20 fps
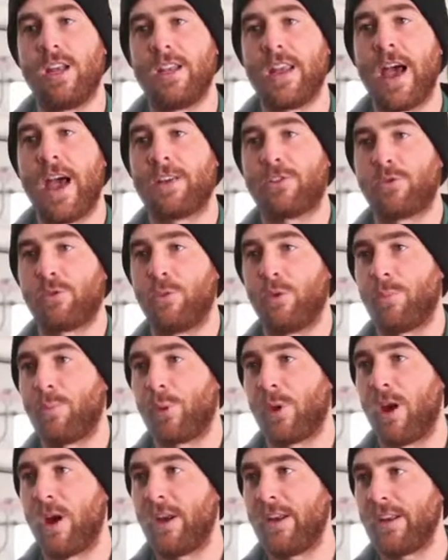natural
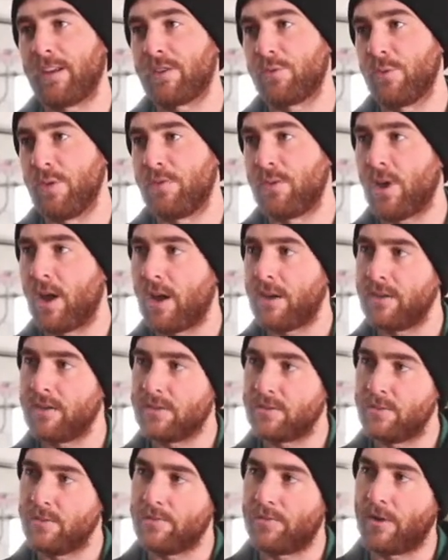products, we've
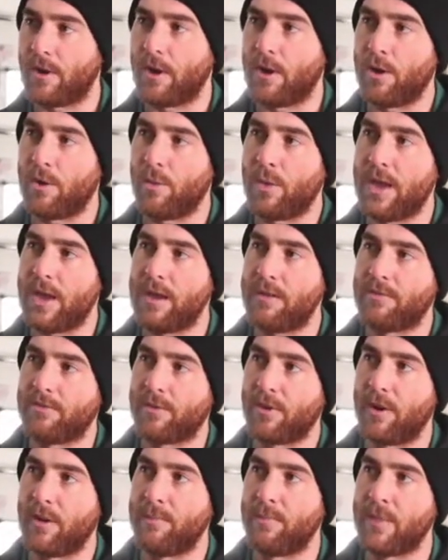gotten too far away
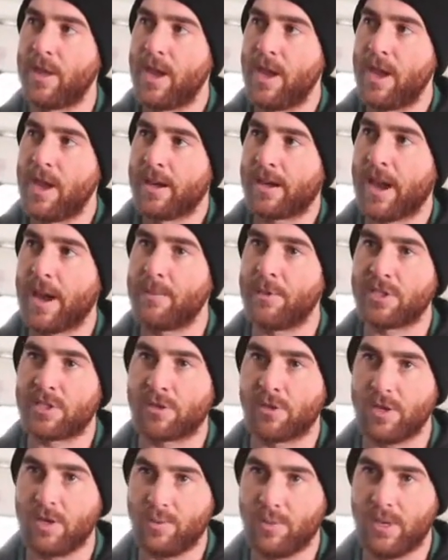from
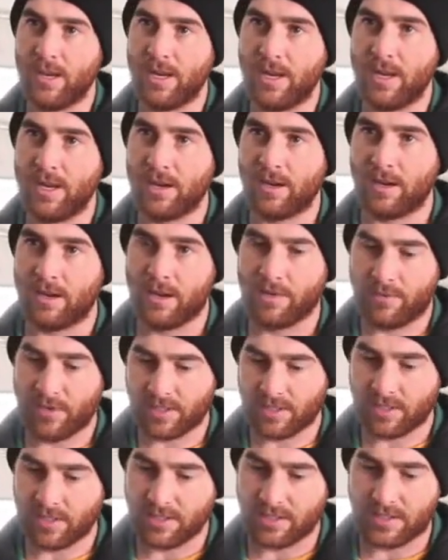chemistry being, if
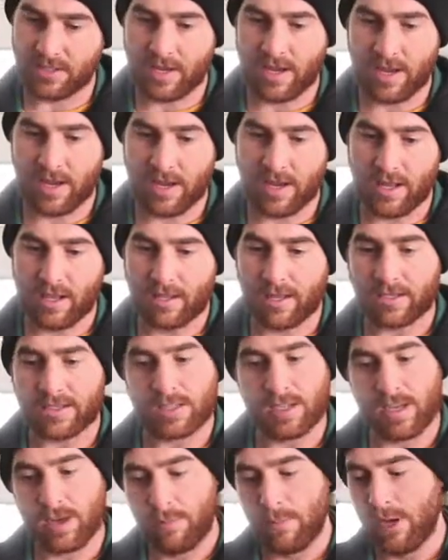this is, let's
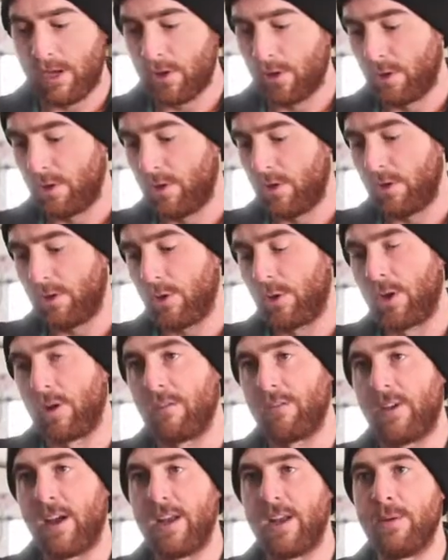say, a mineral or
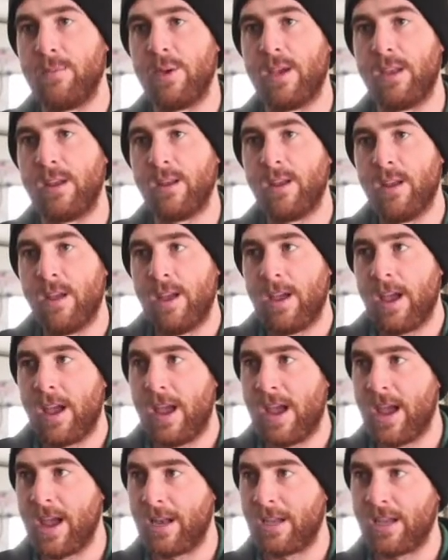a vitamin,
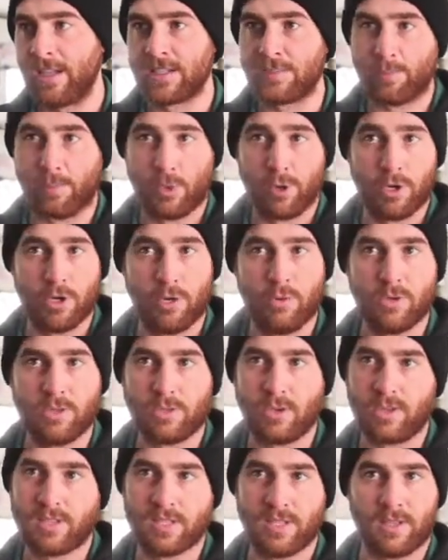and it's
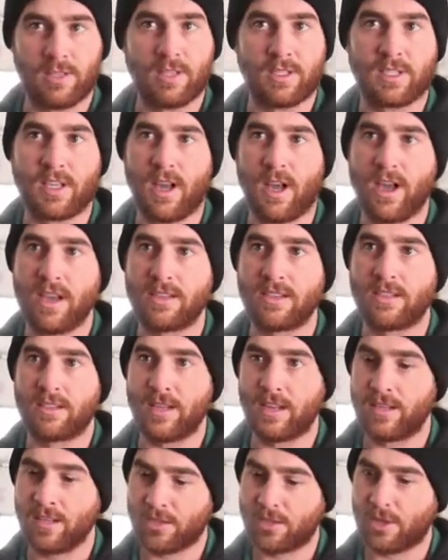produced or
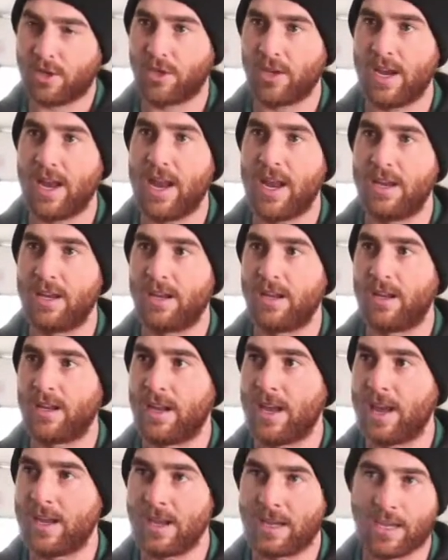synthesized and it's
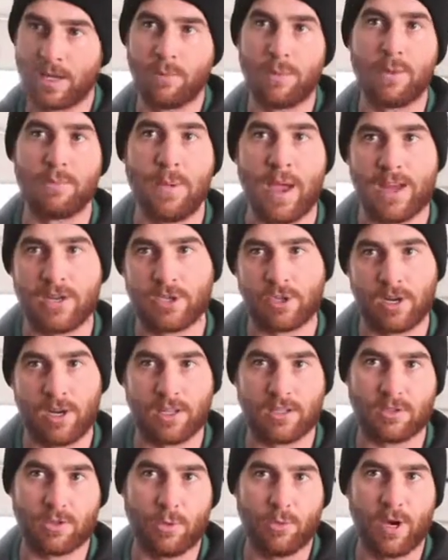created and it can be measured
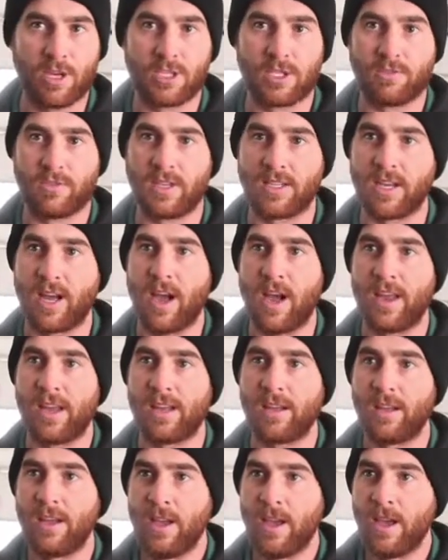at so much of a
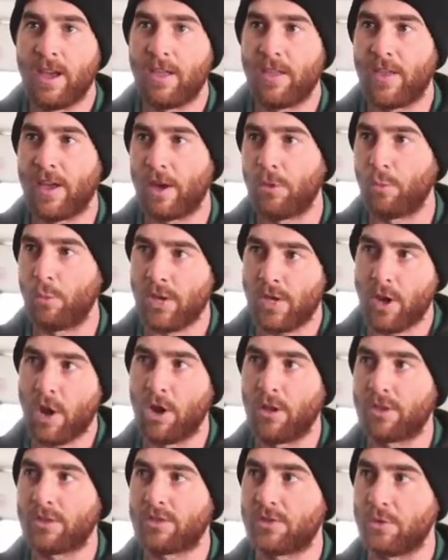diet, then we
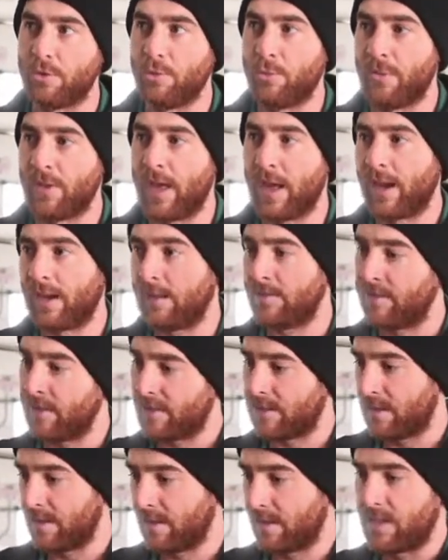all assume that if
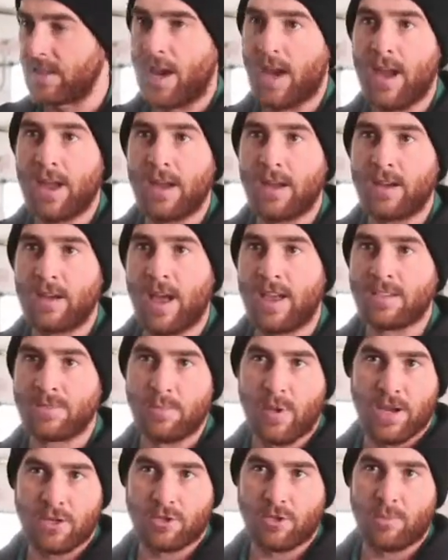it's in the diet as
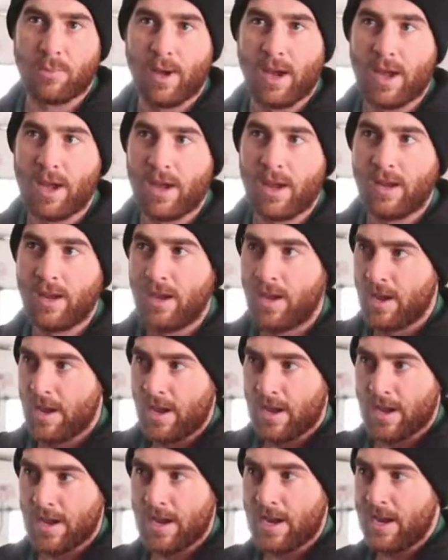measured by
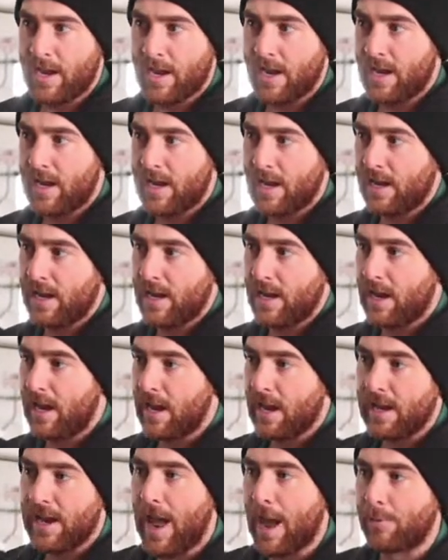
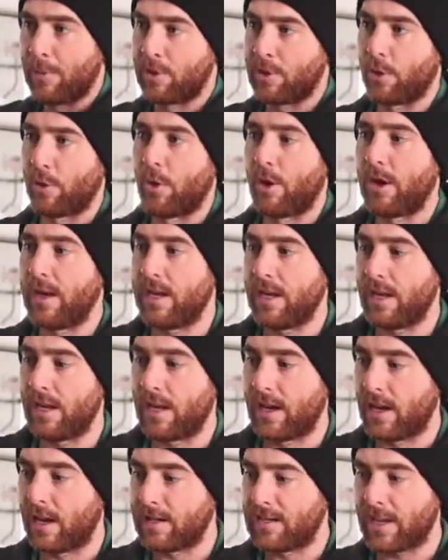a
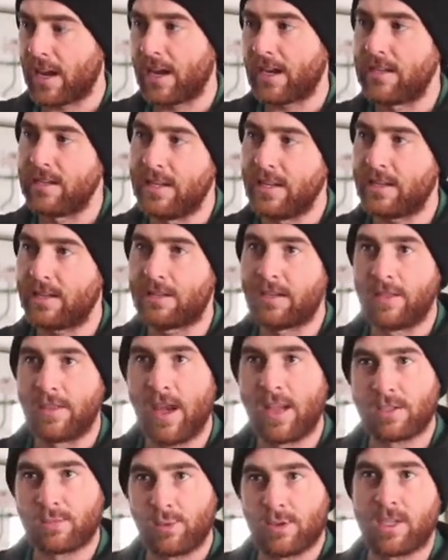laboratory technique, then
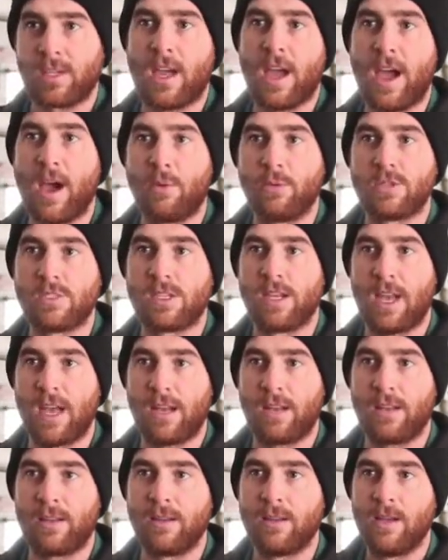that's what the cow is
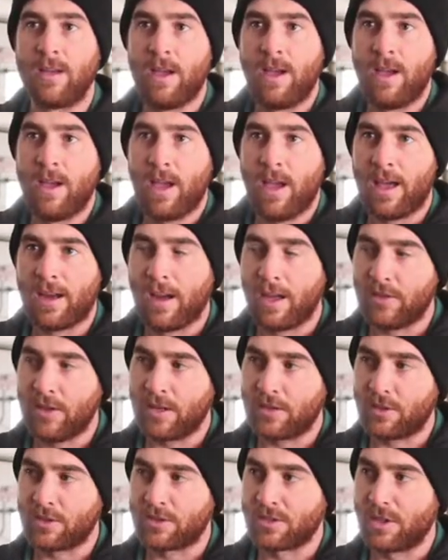getting. And I
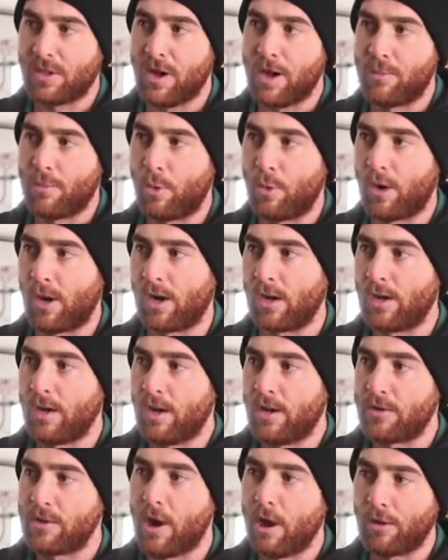think there's a lot more
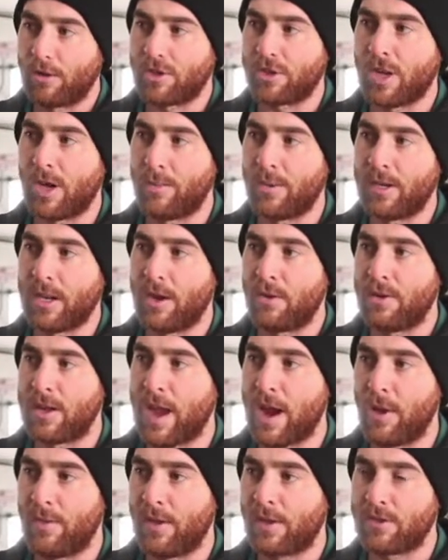knowledge coming out
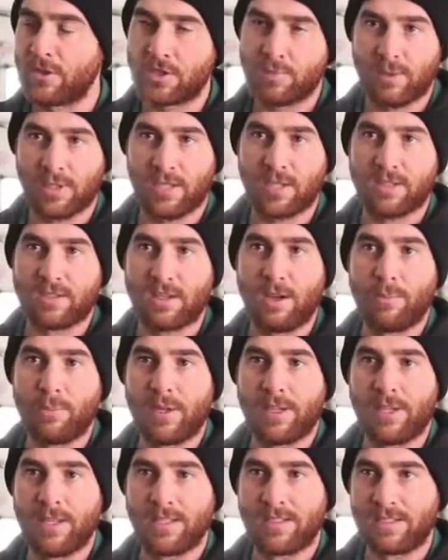now that just because
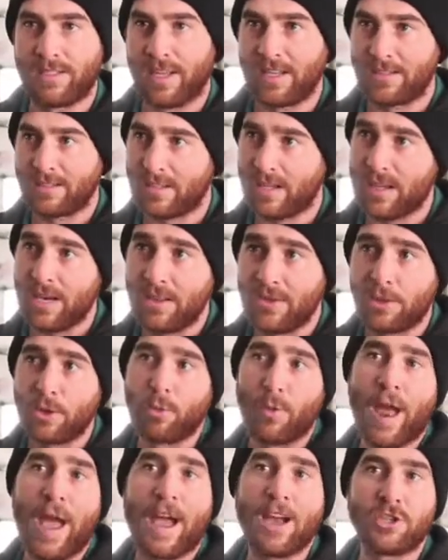something is, let's say, in
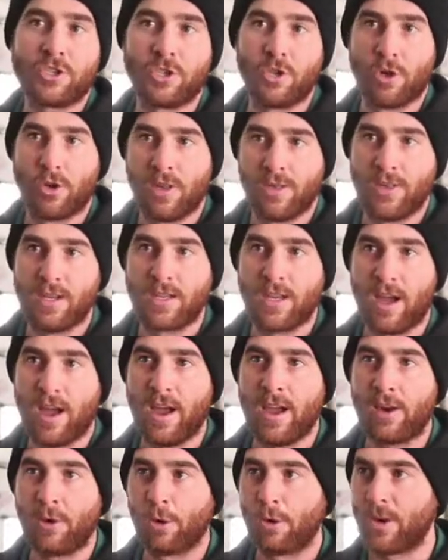the ration or in the
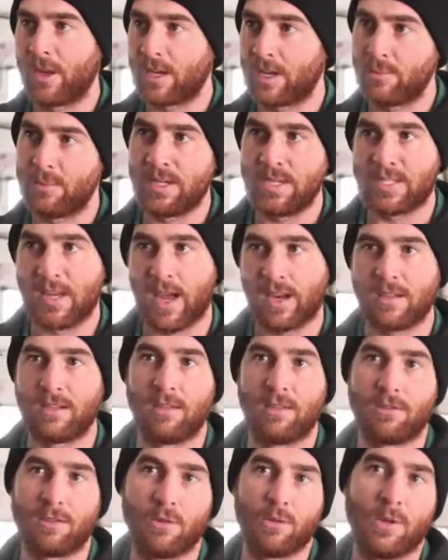diet, or it can be
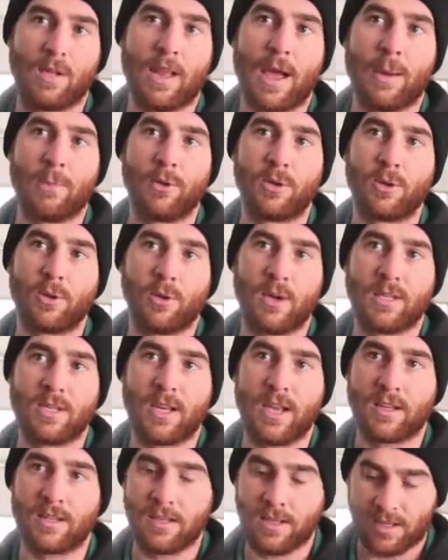detected through a laboratory
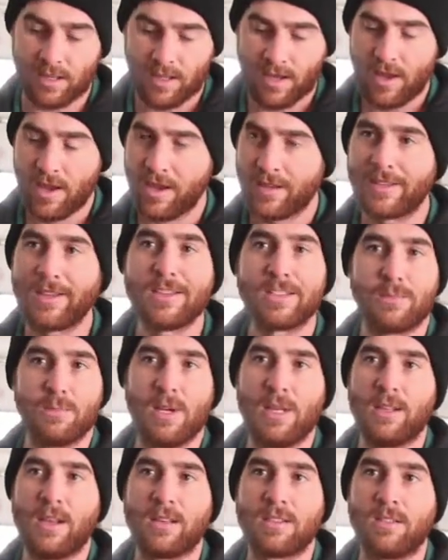technique, doesn't
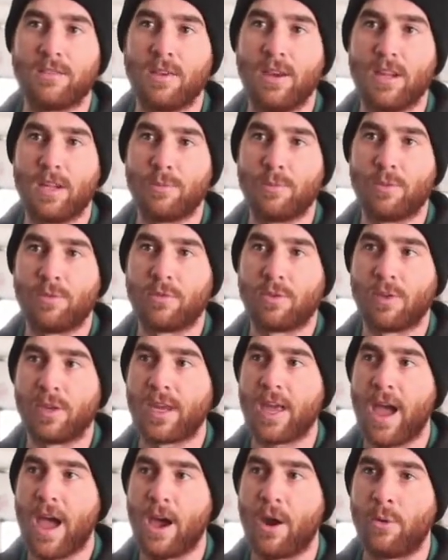mean that's available for the
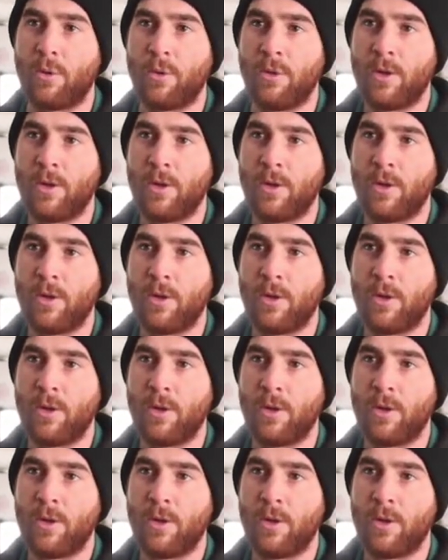cow.